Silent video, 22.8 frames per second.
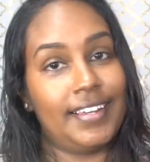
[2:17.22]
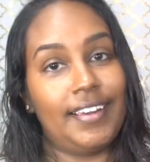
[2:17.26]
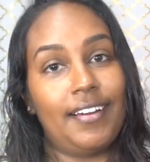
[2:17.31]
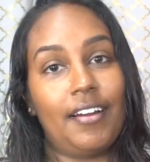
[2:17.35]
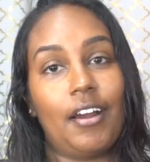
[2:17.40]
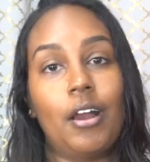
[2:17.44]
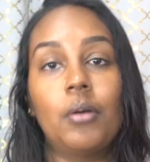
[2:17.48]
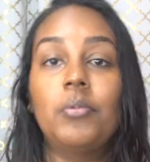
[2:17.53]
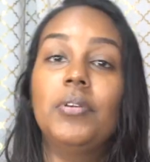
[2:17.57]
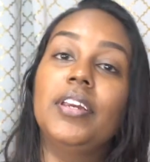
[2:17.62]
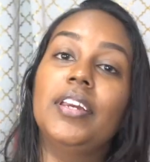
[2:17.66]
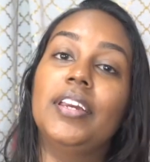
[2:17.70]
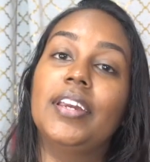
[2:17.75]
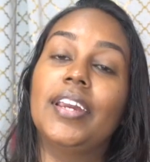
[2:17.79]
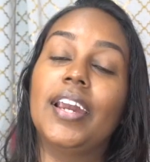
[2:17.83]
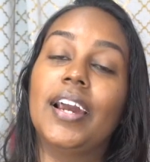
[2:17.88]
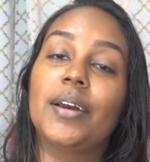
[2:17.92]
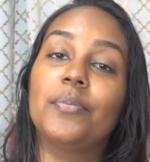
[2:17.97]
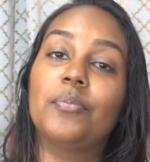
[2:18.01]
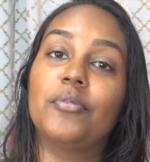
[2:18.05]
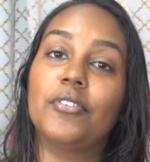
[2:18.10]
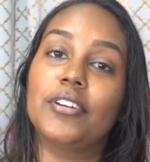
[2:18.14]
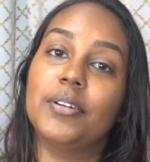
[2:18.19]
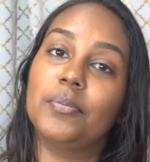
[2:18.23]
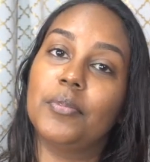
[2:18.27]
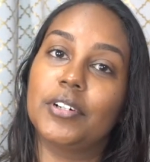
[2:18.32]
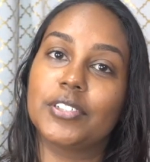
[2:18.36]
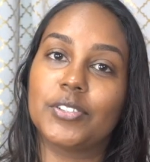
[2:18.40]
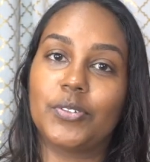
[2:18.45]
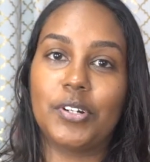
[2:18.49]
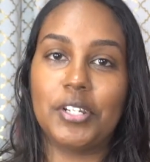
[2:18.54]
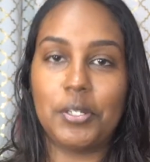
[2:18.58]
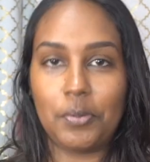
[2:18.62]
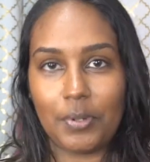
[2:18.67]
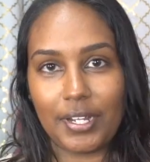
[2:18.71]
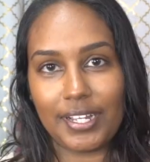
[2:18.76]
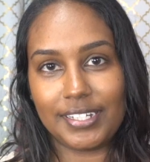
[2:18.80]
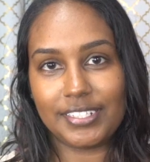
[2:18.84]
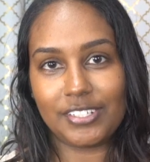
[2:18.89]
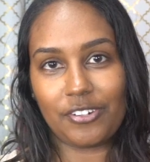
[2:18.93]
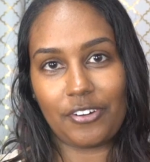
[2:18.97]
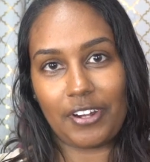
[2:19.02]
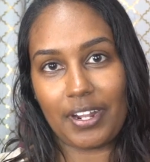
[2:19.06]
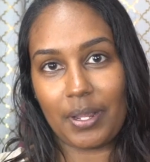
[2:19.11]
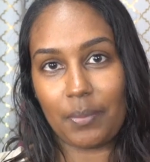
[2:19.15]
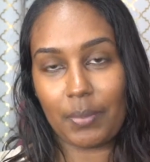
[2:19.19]
Hubby pretty much only wears
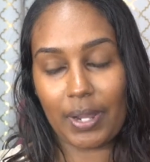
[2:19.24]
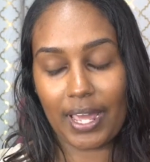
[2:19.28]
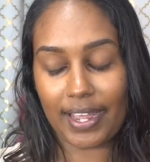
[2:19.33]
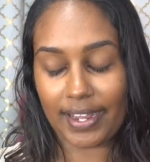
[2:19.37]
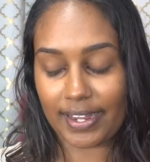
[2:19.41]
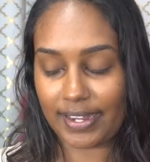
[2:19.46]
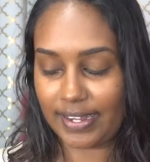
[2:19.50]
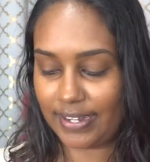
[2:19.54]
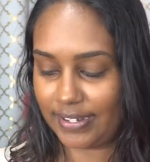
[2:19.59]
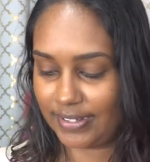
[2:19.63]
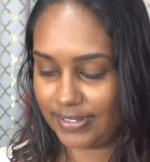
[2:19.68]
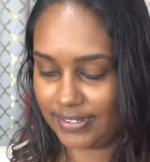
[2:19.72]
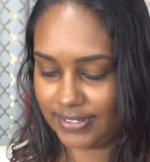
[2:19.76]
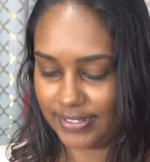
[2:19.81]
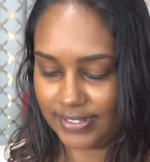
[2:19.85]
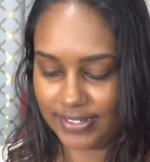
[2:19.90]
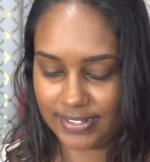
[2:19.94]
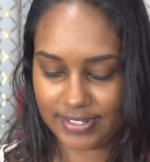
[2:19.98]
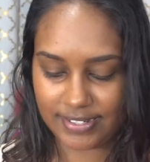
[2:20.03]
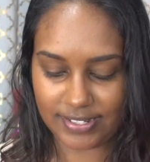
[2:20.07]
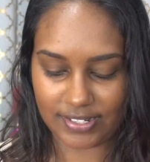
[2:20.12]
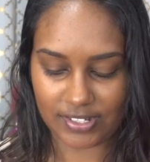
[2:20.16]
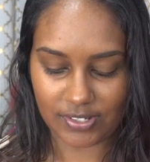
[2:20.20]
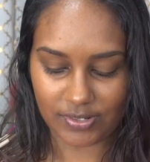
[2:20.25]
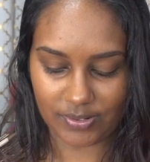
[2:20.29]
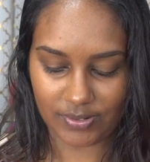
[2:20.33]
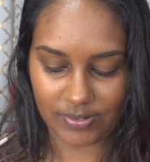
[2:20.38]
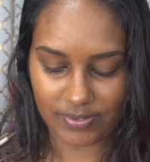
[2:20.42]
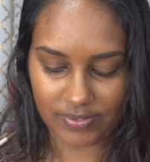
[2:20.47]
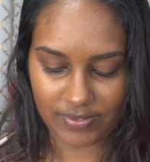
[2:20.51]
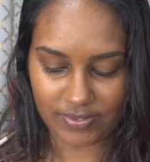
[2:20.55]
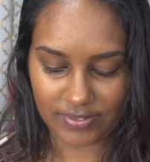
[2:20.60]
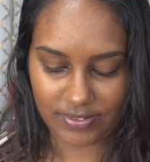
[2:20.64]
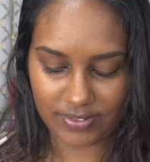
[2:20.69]
grey and black, so